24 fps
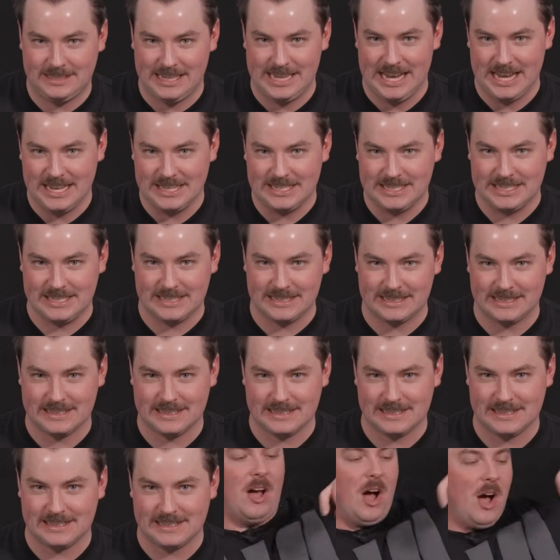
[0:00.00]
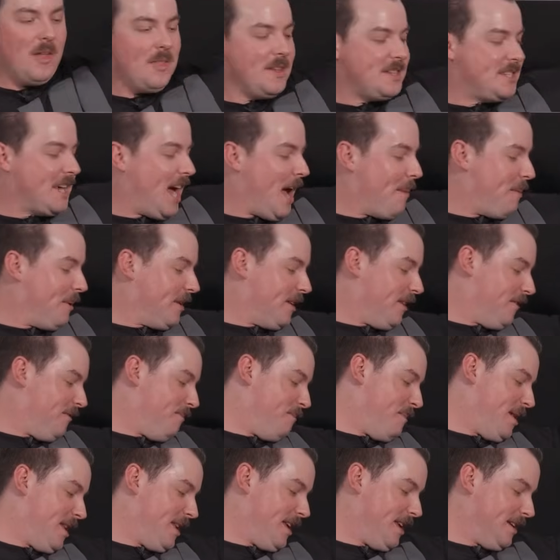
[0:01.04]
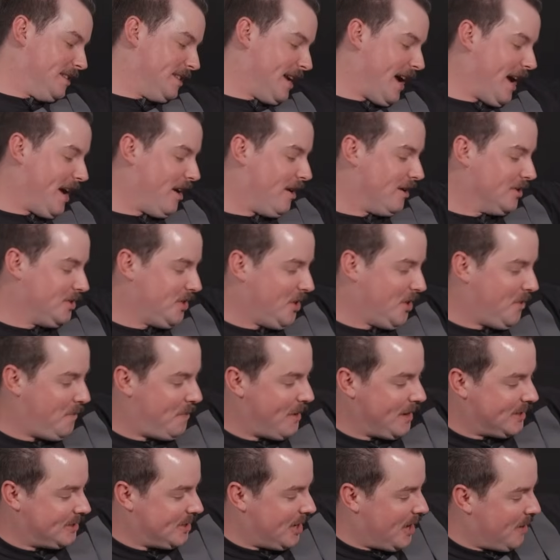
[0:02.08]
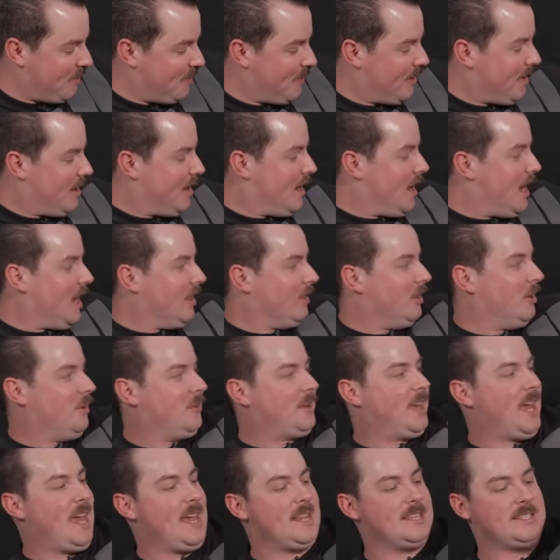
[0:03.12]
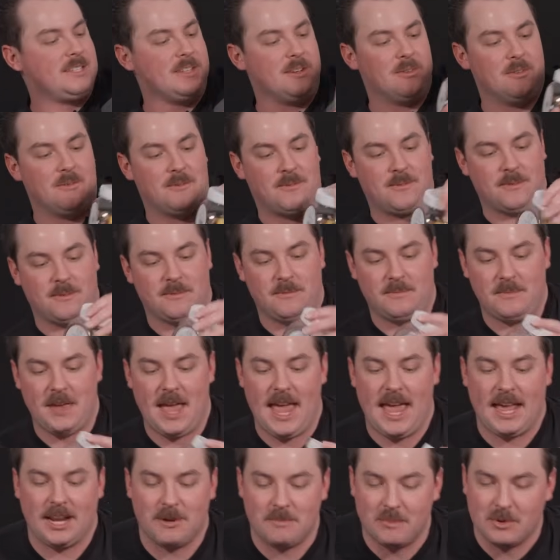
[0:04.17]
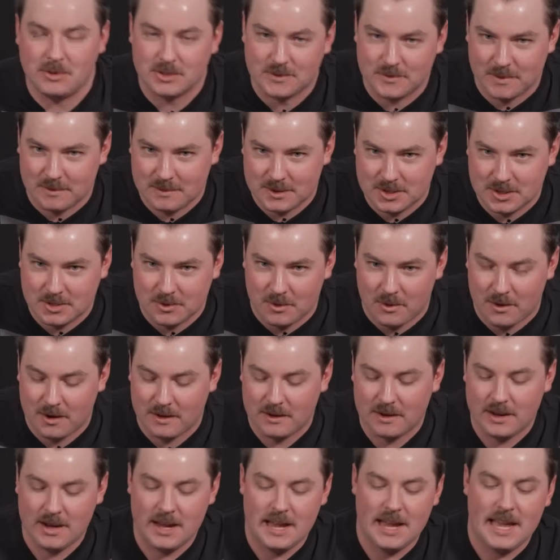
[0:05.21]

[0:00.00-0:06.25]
Yikes. On the topic of minis, I also picked up a little case of animals from the store.